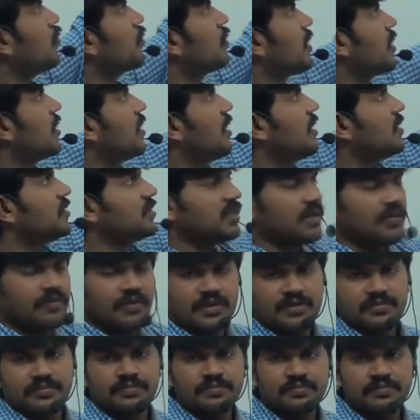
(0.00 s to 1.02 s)
outer dot
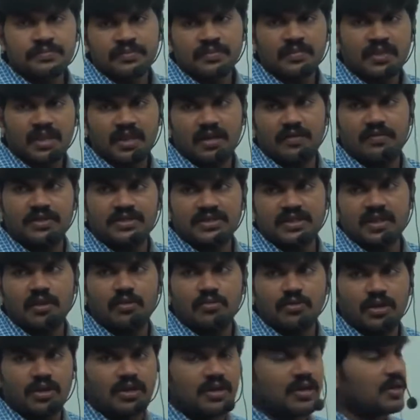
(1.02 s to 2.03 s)
Java, Java C
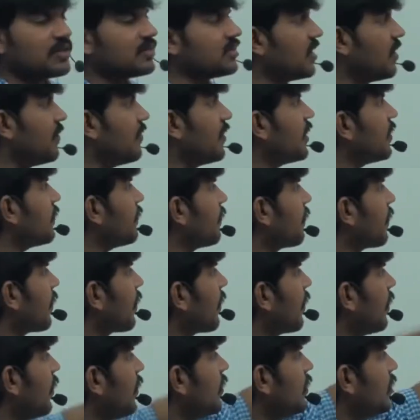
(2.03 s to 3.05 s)
outer dot Java.
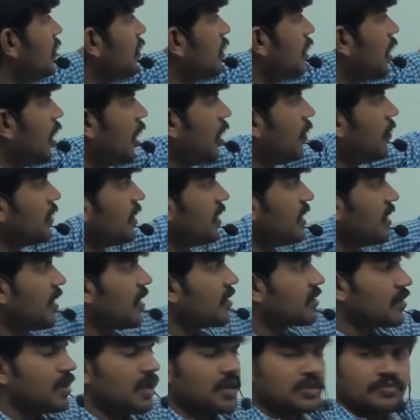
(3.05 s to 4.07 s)
How many
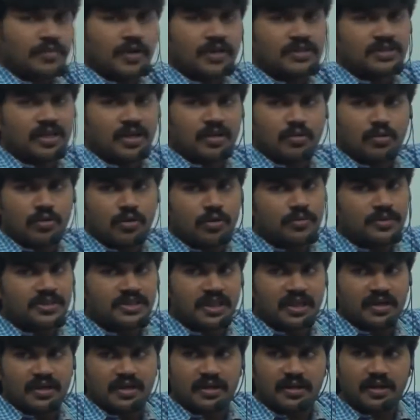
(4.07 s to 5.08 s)
dot class files are going to be
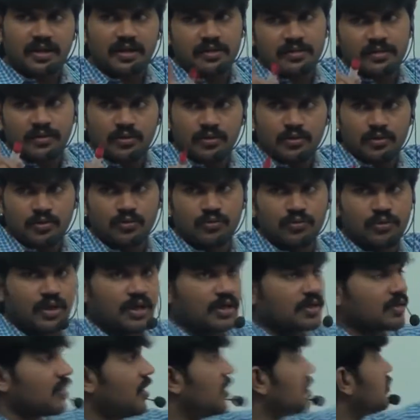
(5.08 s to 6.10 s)
generated? 2 dot